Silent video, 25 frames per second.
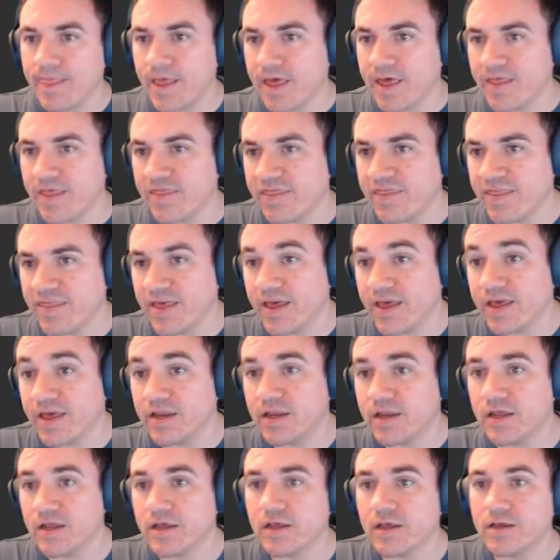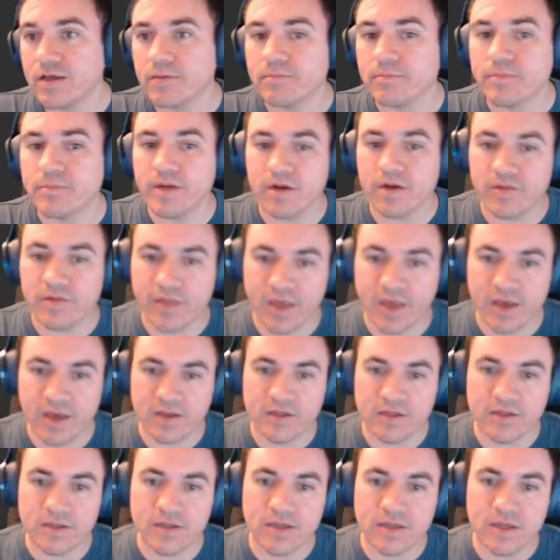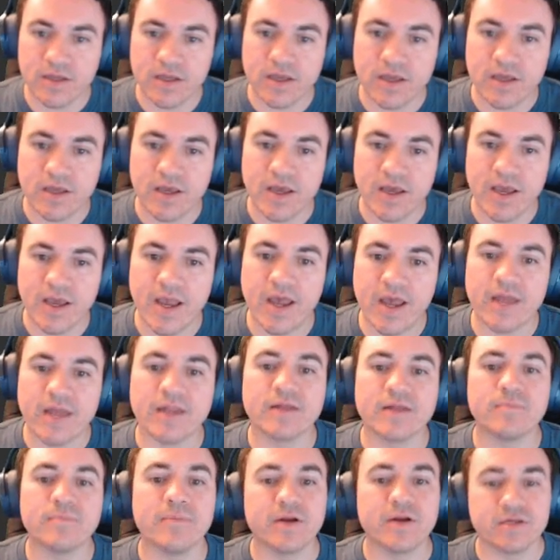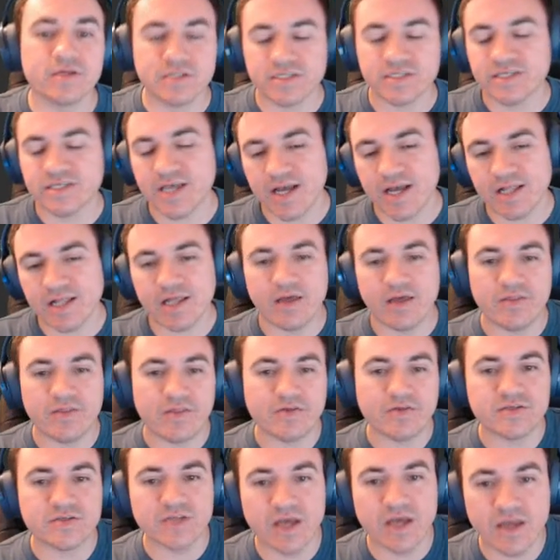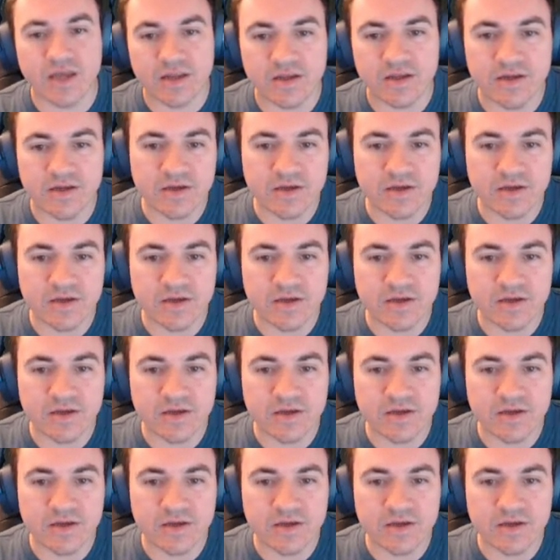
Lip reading: and then mirror that and it mirrors exactly on the other side.